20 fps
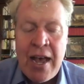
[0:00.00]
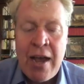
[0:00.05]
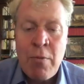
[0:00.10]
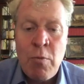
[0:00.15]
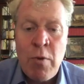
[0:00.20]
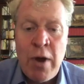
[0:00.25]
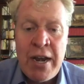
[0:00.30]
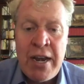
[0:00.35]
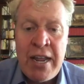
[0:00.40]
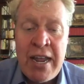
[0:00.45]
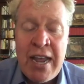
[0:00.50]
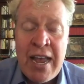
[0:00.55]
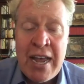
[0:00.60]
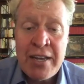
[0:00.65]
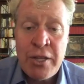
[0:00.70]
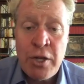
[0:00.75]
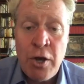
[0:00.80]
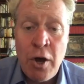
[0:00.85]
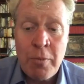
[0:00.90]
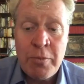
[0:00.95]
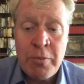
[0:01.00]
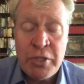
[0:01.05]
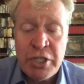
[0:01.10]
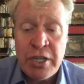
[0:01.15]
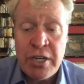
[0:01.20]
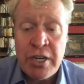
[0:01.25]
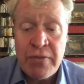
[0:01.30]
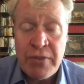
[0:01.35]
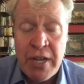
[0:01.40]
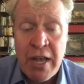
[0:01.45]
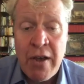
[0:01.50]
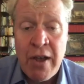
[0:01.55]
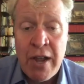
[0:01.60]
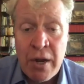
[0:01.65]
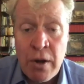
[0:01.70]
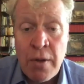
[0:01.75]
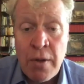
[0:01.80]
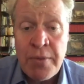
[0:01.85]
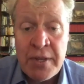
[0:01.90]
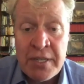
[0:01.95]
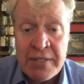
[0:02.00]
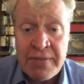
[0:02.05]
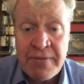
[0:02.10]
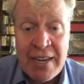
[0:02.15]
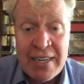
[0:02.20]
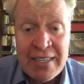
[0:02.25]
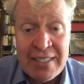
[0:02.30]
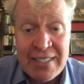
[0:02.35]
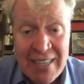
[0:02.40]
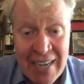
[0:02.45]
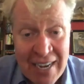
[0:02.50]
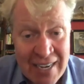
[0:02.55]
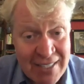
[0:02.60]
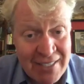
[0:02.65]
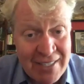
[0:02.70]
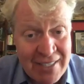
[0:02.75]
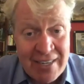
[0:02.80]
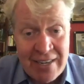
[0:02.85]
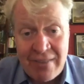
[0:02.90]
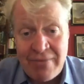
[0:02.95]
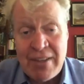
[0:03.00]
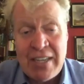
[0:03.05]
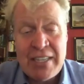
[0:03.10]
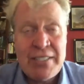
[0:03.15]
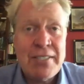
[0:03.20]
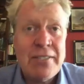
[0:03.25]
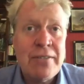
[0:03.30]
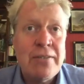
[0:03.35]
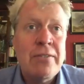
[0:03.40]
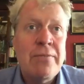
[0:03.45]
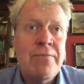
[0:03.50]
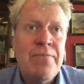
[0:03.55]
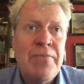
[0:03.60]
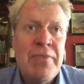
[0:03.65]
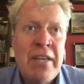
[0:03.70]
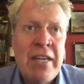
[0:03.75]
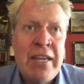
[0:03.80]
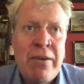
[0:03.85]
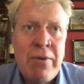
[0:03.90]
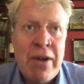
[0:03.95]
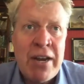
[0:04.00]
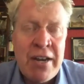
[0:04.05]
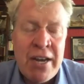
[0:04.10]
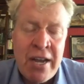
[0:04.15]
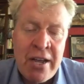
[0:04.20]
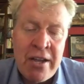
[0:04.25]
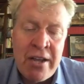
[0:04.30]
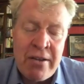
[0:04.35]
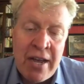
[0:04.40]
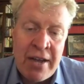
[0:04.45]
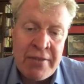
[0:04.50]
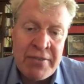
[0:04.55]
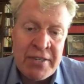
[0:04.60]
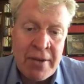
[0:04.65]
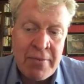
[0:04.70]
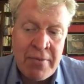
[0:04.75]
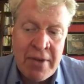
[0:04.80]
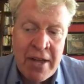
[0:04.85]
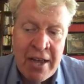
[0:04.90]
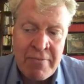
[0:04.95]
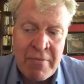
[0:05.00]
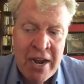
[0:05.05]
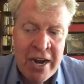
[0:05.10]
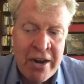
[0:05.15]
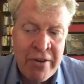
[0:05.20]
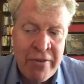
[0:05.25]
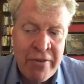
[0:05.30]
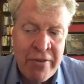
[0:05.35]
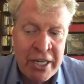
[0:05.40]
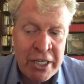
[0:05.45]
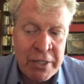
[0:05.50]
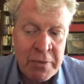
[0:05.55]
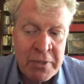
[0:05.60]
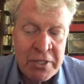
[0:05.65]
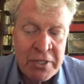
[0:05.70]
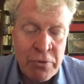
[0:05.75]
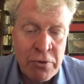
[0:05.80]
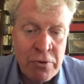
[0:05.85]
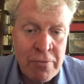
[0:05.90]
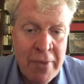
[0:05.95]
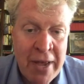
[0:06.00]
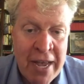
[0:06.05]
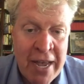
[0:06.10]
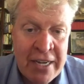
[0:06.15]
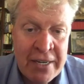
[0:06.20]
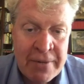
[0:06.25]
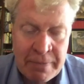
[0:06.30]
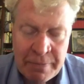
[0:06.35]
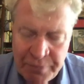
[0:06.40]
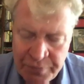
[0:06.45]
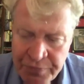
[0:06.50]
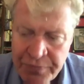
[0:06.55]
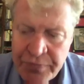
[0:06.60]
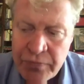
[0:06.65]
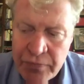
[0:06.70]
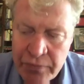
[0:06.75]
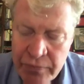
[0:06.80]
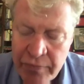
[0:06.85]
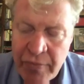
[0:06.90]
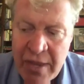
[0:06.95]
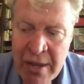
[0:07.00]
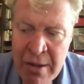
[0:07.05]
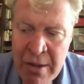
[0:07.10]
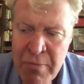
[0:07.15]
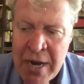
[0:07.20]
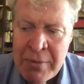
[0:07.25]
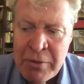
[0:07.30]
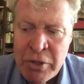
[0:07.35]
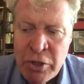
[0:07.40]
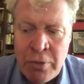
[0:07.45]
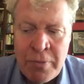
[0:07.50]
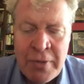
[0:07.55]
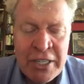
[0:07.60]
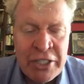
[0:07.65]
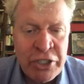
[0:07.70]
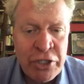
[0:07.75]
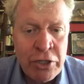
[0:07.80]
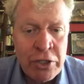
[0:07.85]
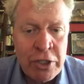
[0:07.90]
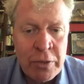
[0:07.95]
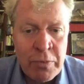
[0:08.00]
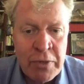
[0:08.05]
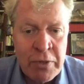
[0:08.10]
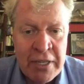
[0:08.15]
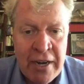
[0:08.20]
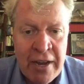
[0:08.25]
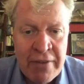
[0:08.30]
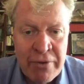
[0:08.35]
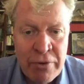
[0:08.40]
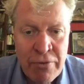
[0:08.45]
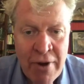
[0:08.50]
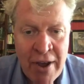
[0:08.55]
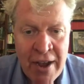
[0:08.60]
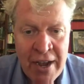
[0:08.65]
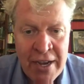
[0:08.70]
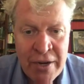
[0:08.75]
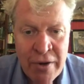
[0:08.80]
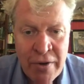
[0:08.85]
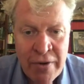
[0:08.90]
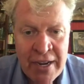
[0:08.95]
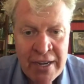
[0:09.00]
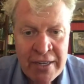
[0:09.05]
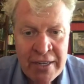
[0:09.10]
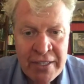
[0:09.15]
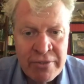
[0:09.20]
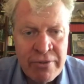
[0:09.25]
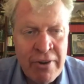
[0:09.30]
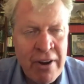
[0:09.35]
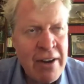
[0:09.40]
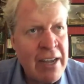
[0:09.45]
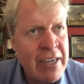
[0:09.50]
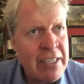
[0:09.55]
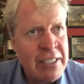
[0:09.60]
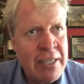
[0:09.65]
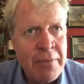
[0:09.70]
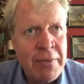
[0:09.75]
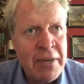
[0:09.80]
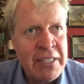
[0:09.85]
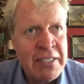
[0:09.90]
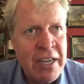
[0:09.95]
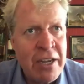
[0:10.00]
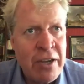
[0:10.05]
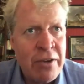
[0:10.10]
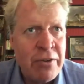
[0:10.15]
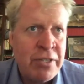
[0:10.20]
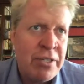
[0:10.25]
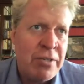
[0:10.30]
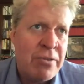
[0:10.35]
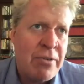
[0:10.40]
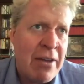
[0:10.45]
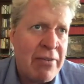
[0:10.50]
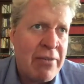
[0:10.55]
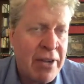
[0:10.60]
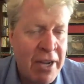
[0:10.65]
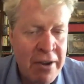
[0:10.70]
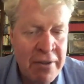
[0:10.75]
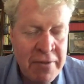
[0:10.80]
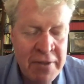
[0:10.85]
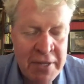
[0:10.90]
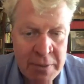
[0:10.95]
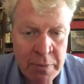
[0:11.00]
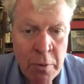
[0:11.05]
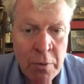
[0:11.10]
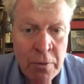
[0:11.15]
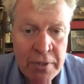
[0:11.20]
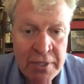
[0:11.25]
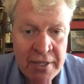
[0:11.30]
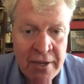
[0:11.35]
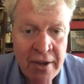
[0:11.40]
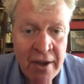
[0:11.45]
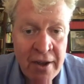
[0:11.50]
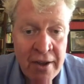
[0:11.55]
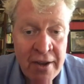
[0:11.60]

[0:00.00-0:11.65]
when he had the option of going on this fantastic vessel, he went, no, my arrangements are all made, but I'm sure my children would love a ride on it. It's rather like somebody saying, oh, do have a go in the sports car,